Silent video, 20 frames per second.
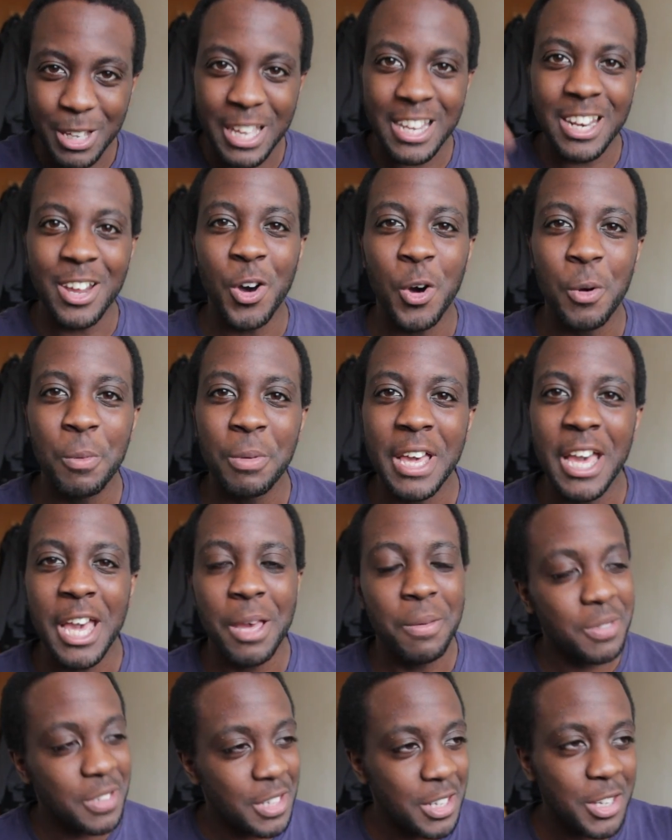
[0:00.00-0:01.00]
In the home
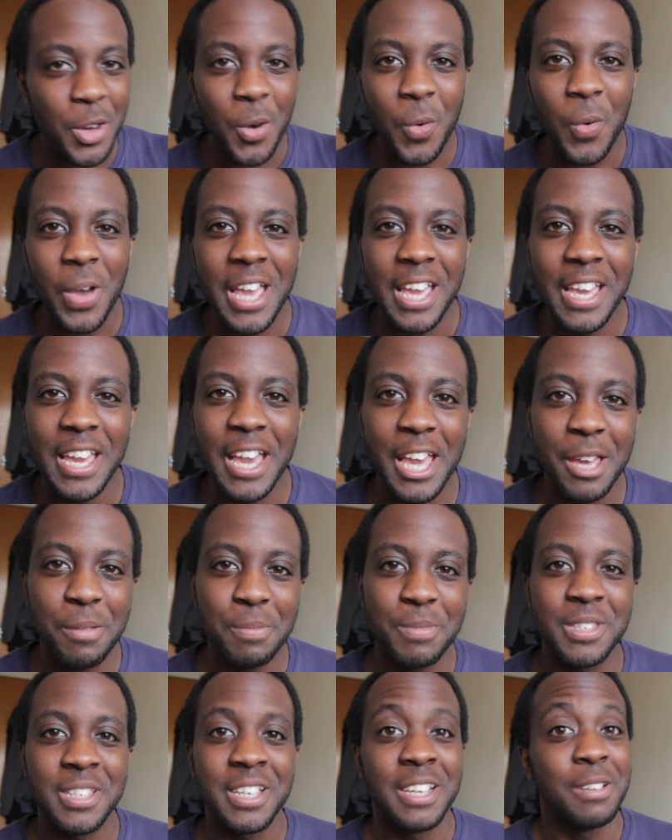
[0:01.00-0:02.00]
games, in the away
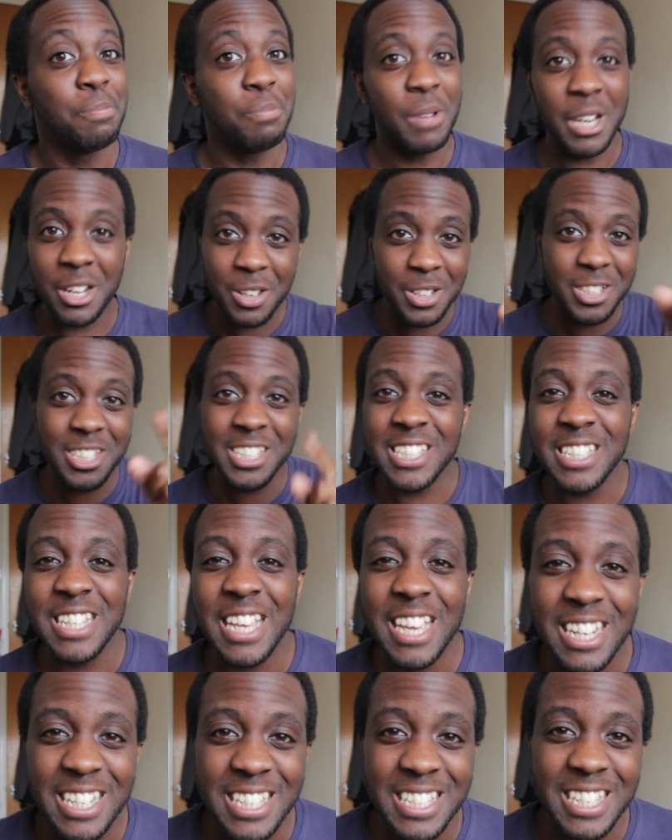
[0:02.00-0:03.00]
games. But it doesn't just
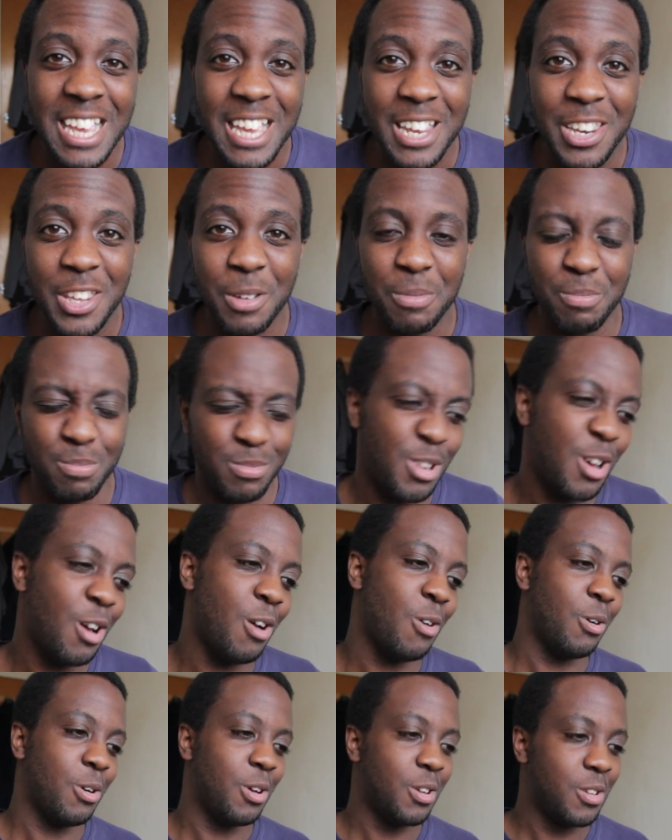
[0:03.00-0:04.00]
stay in the stadium.
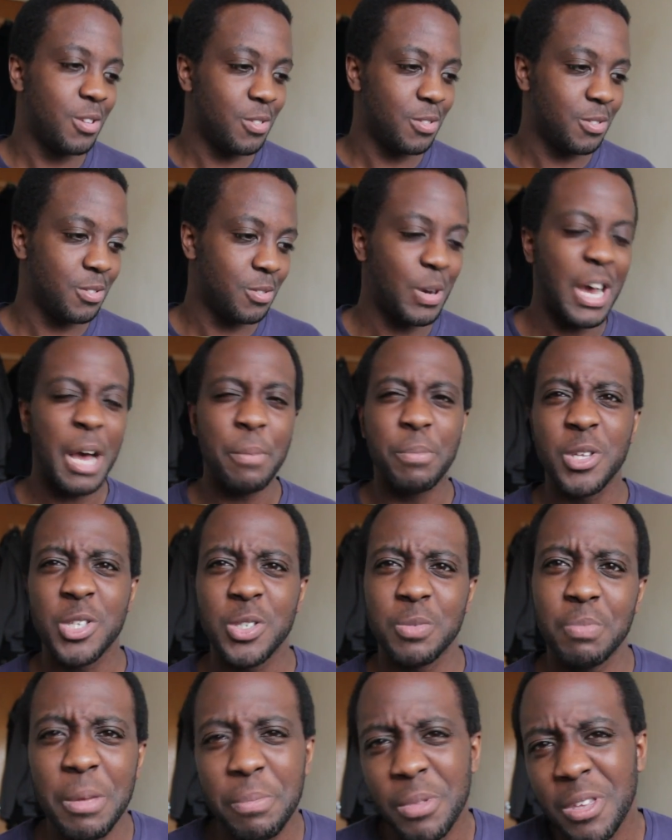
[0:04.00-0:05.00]
No. What
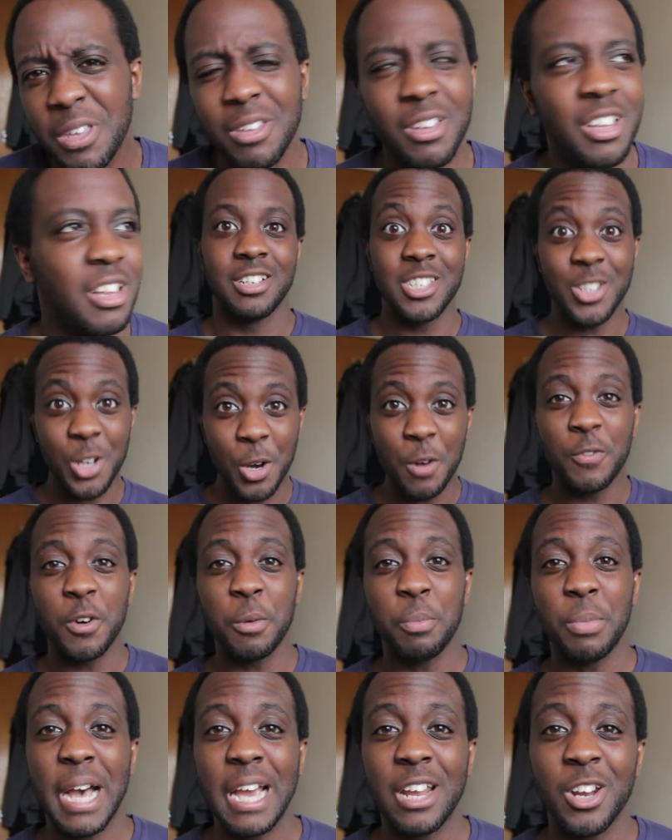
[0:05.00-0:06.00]
happens? Maybe let's go
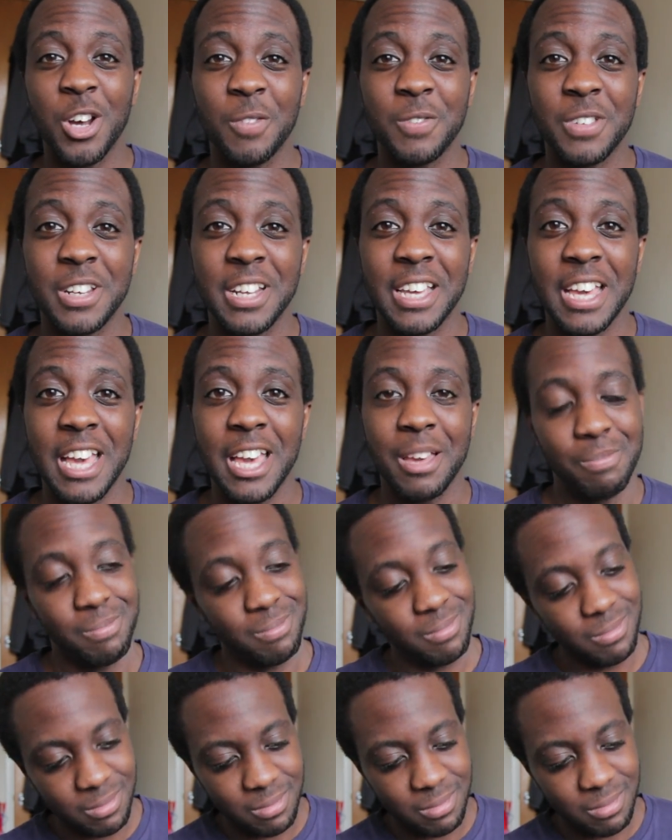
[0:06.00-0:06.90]
for a pint after the game.